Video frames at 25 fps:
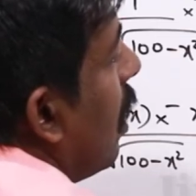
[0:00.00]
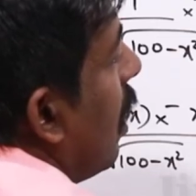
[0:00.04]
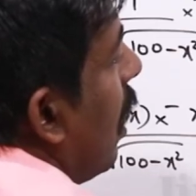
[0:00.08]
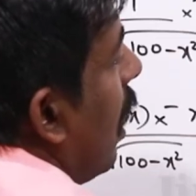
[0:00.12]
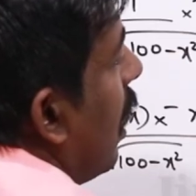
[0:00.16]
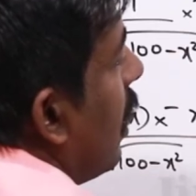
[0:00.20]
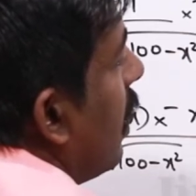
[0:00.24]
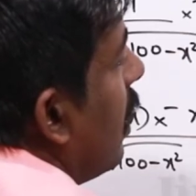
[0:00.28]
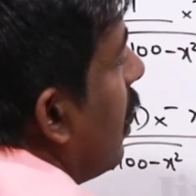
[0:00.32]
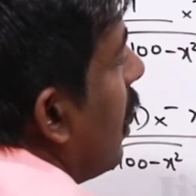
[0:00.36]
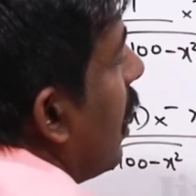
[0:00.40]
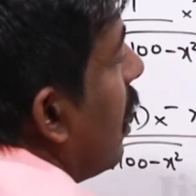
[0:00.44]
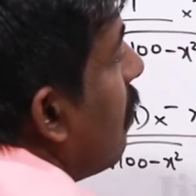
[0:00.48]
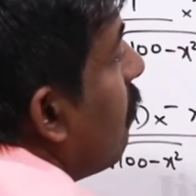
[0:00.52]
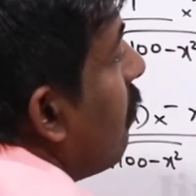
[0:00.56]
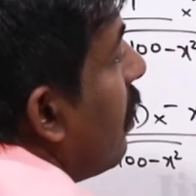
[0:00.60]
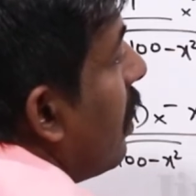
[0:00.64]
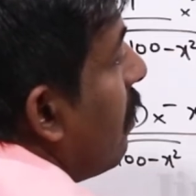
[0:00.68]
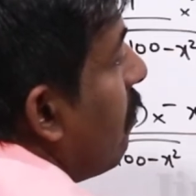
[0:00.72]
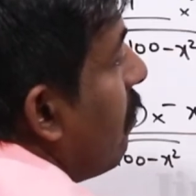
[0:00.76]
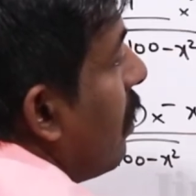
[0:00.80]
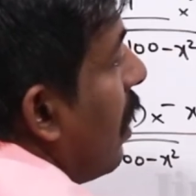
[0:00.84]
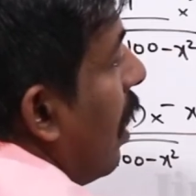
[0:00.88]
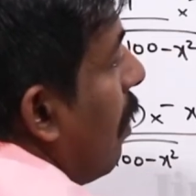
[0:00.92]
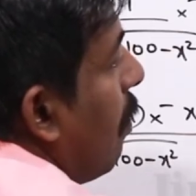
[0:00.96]
At the time
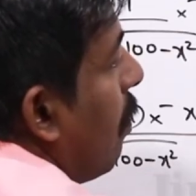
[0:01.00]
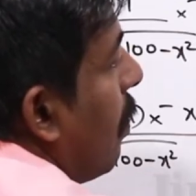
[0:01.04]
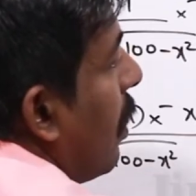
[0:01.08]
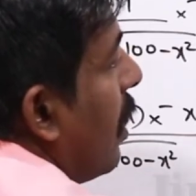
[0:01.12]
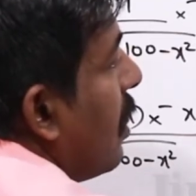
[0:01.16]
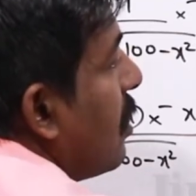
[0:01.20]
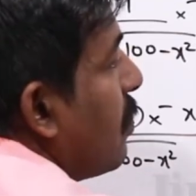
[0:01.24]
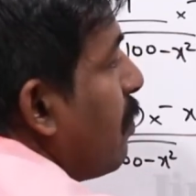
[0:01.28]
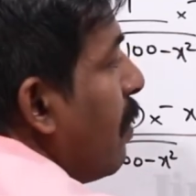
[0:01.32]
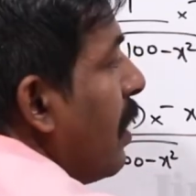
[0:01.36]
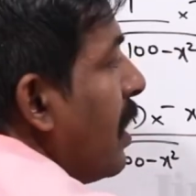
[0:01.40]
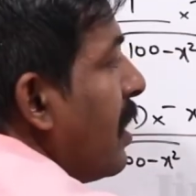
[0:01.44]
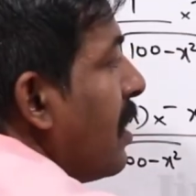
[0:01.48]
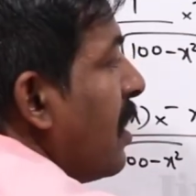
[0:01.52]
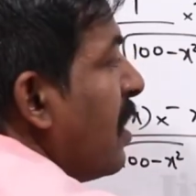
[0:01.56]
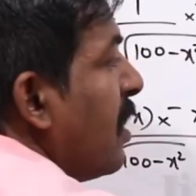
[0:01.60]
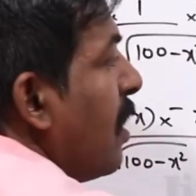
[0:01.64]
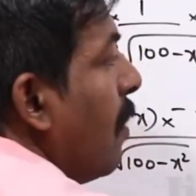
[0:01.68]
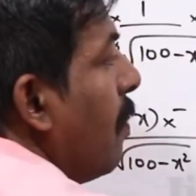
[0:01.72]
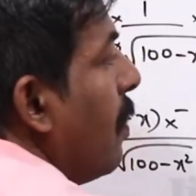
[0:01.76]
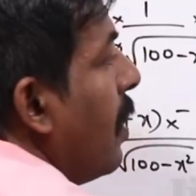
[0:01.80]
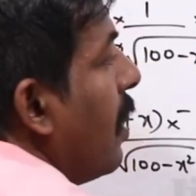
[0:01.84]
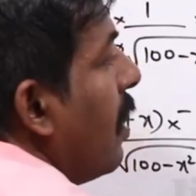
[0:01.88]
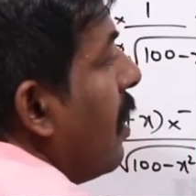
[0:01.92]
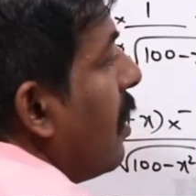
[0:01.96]
when we apply split in the
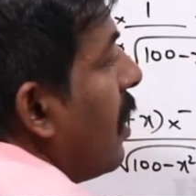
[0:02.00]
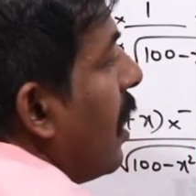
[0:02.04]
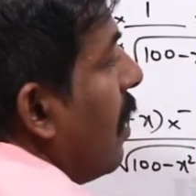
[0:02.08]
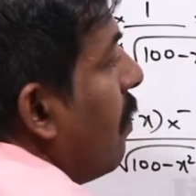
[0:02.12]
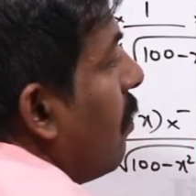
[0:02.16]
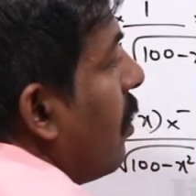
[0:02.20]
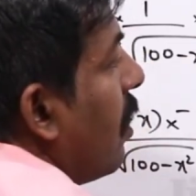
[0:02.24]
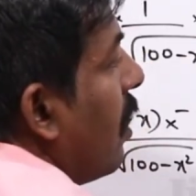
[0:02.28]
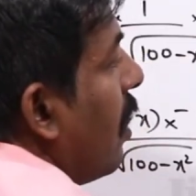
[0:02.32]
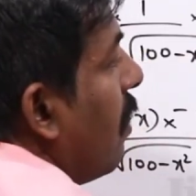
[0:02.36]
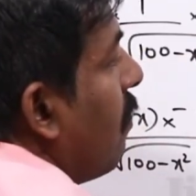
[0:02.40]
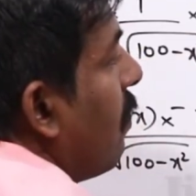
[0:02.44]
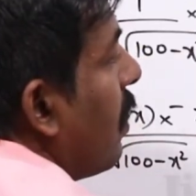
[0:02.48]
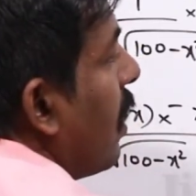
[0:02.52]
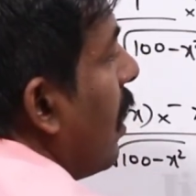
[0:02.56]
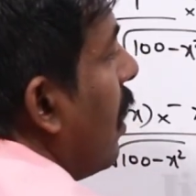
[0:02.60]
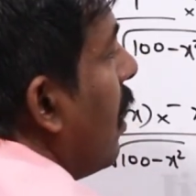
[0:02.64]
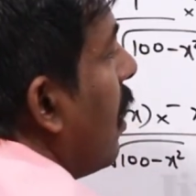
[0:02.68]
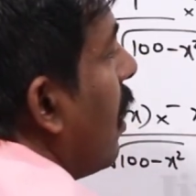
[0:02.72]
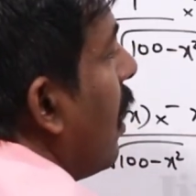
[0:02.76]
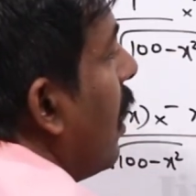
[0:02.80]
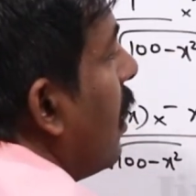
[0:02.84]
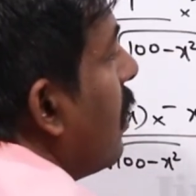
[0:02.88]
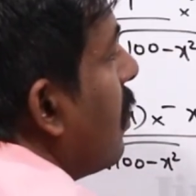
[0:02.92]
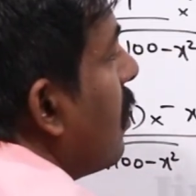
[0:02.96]
middle term, here we can
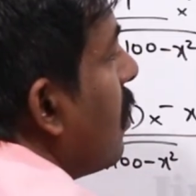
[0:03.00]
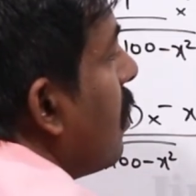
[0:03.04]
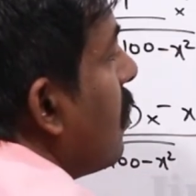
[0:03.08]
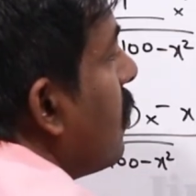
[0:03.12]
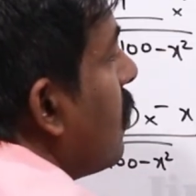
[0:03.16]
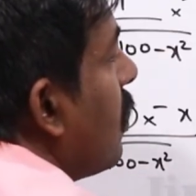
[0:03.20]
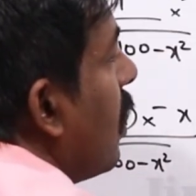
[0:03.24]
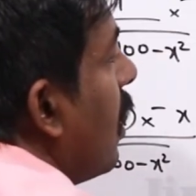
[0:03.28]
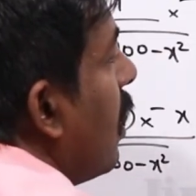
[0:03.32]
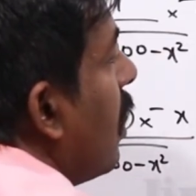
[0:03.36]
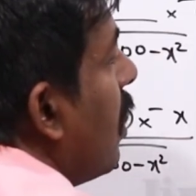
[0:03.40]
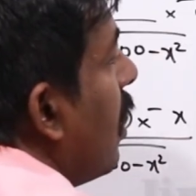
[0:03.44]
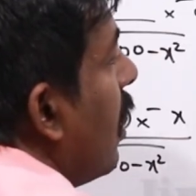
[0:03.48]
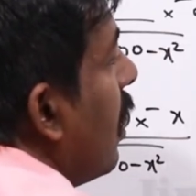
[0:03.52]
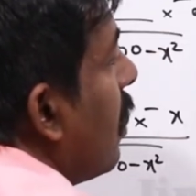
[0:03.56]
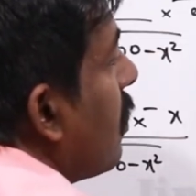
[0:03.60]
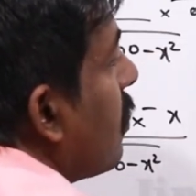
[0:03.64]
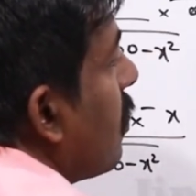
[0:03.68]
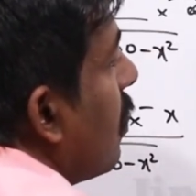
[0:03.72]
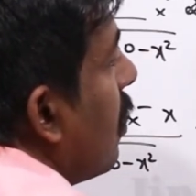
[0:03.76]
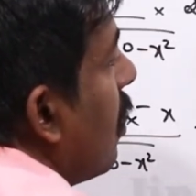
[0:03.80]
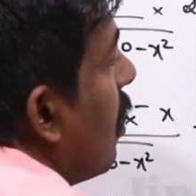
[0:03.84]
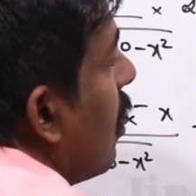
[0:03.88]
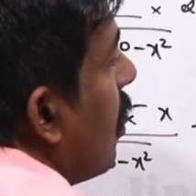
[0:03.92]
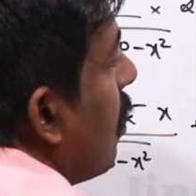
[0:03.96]
write it as 10x
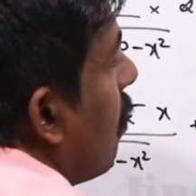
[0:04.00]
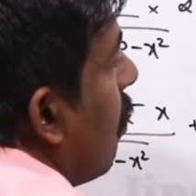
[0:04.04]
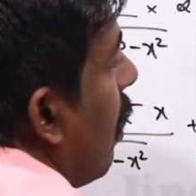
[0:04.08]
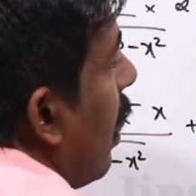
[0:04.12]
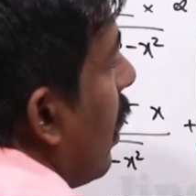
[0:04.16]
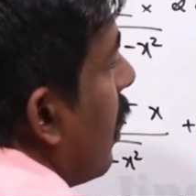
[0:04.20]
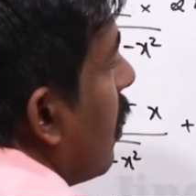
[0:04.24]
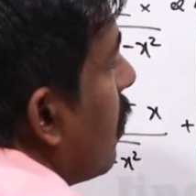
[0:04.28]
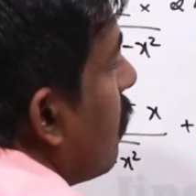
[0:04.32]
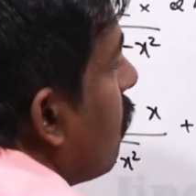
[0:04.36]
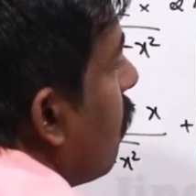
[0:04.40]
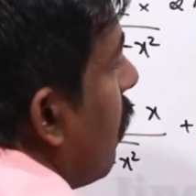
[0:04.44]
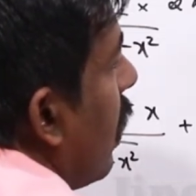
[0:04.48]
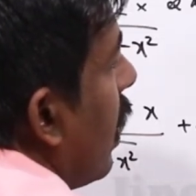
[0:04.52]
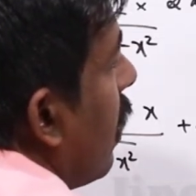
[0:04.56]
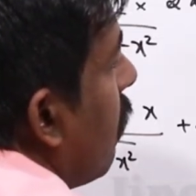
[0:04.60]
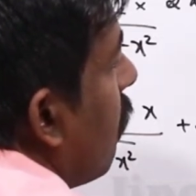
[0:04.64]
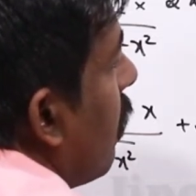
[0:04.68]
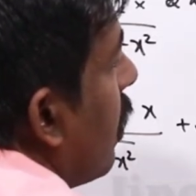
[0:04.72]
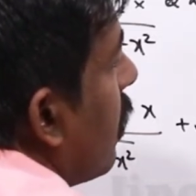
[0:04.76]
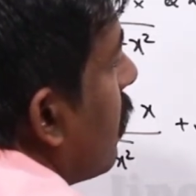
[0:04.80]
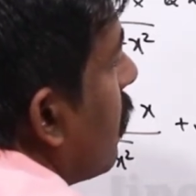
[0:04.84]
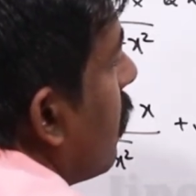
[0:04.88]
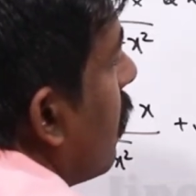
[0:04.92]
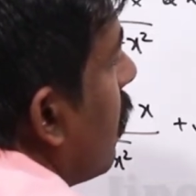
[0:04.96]
minus
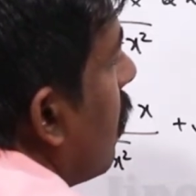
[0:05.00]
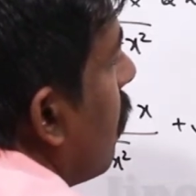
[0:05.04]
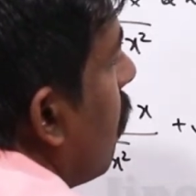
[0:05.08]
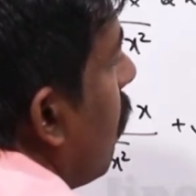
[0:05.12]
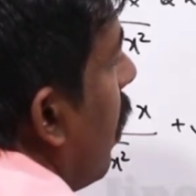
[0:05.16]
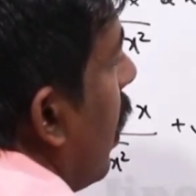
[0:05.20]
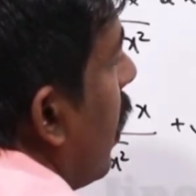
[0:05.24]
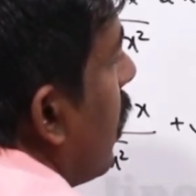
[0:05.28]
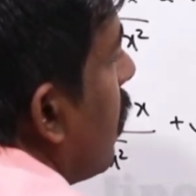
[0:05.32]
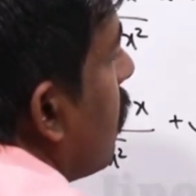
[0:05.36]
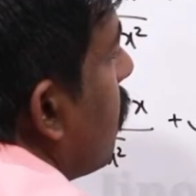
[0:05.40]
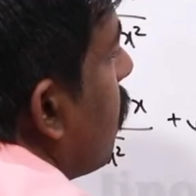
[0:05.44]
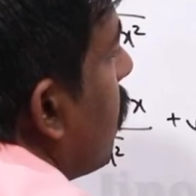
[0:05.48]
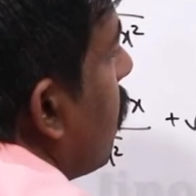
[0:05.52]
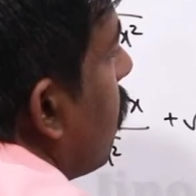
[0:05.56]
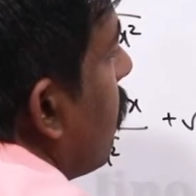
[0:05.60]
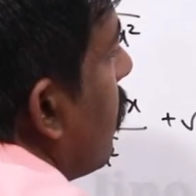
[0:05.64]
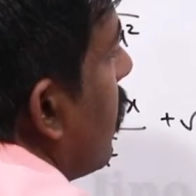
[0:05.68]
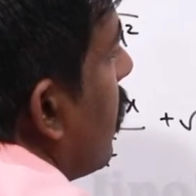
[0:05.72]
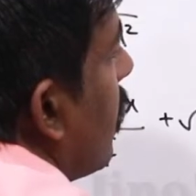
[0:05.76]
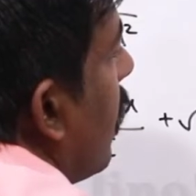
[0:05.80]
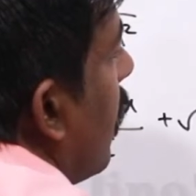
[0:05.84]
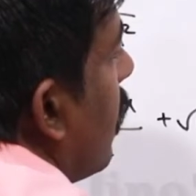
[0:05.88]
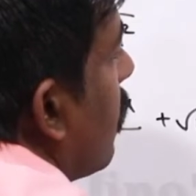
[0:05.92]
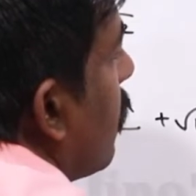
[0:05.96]
5x minus
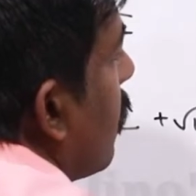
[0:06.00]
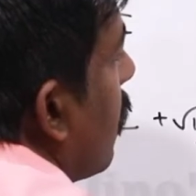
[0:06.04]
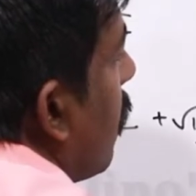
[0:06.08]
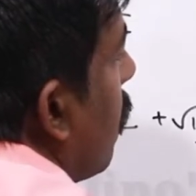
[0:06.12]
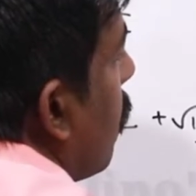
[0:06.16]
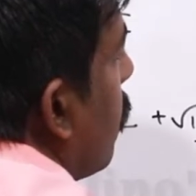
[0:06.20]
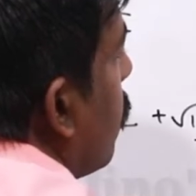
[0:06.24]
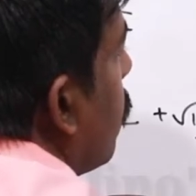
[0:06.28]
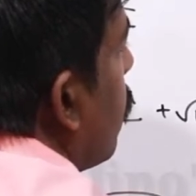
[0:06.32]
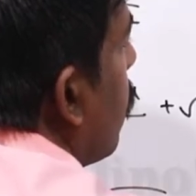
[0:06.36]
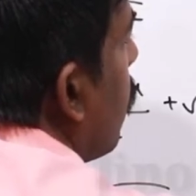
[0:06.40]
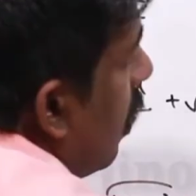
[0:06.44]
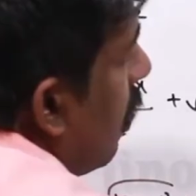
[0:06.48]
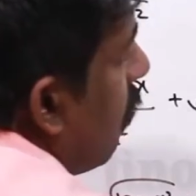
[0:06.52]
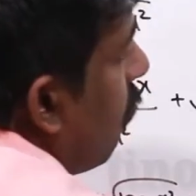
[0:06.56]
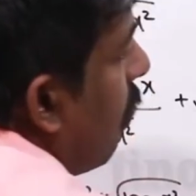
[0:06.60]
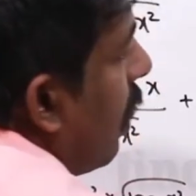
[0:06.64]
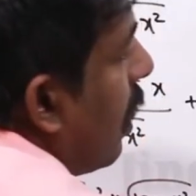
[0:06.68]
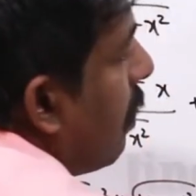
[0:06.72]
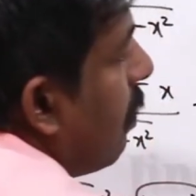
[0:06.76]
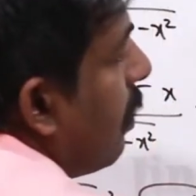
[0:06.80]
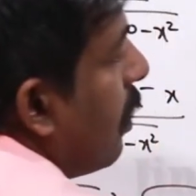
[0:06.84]
50, that's equal to 0. Why?